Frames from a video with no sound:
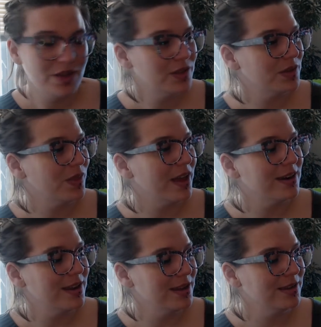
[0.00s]
So that
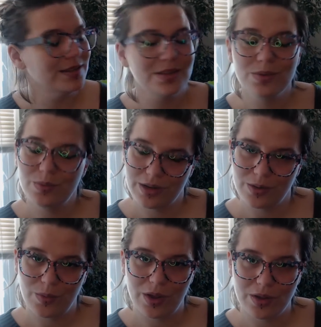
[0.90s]
is Wicked
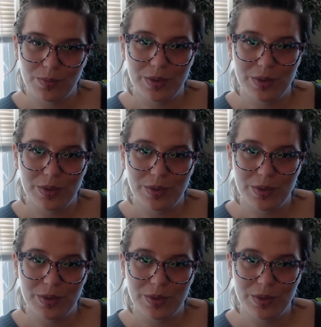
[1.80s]
Welcome by